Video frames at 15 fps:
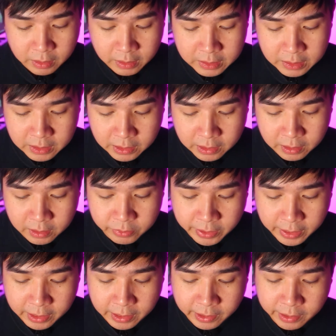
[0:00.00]
It's sealed
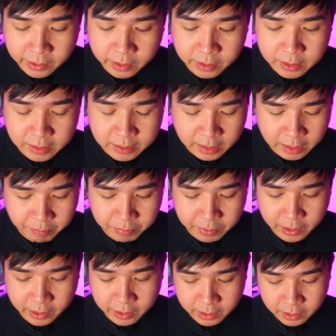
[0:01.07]
right here. There's a tape
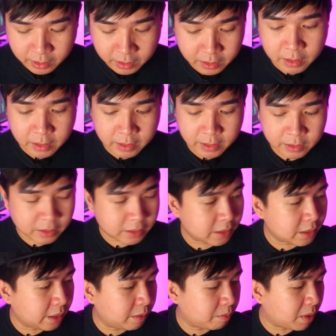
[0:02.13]
here.
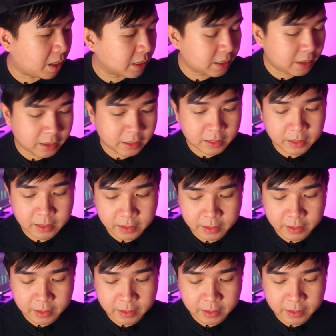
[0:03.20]
Let's unbox it